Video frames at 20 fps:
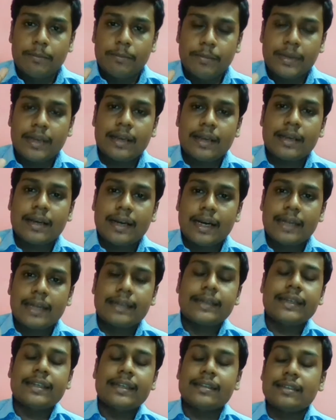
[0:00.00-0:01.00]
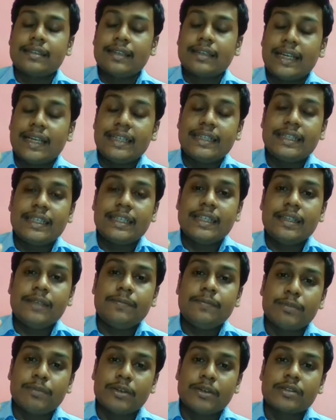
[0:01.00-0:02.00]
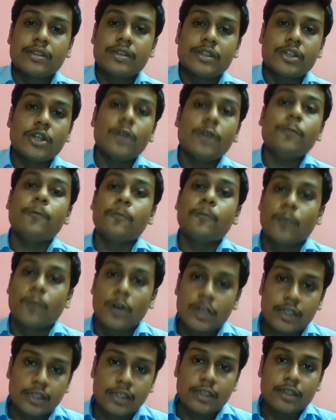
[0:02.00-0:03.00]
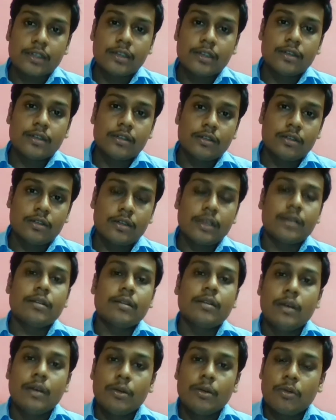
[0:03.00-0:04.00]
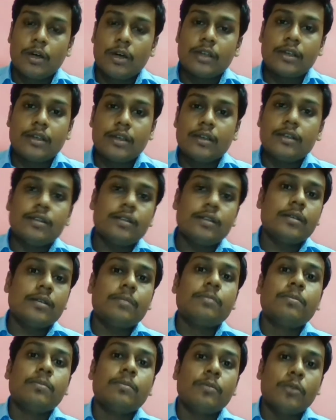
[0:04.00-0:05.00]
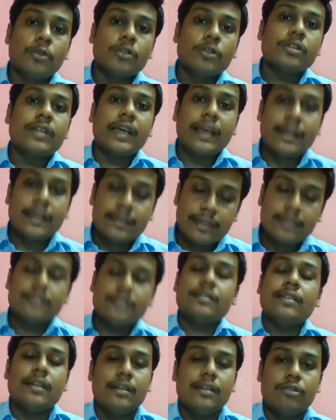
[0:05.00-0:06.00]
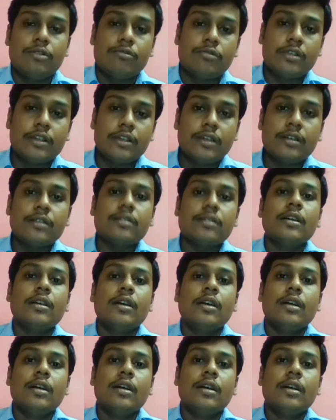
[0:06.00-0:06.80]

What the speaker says: milk contains 90% of water. Okay, water is the most essential nutrients